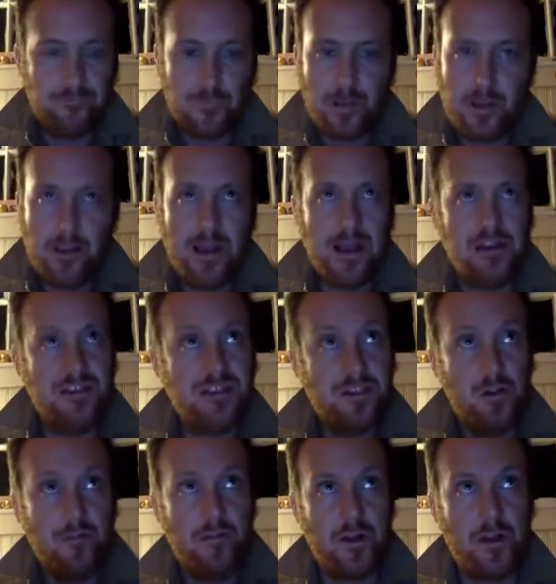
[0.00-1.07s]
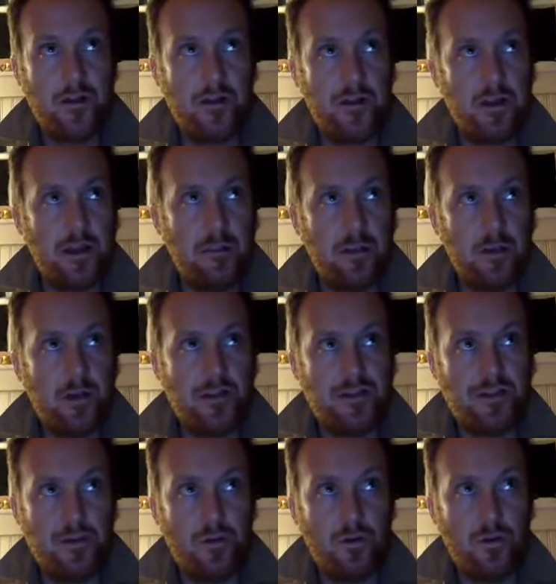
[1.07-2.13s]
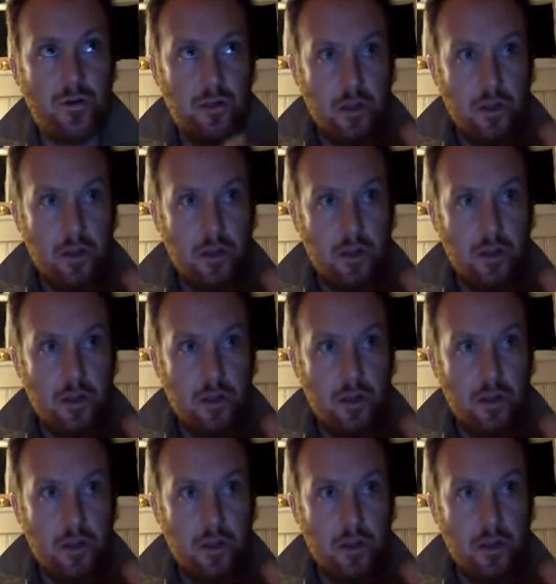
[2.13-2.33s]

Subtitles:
Yeah, it's so funny that immigrants who,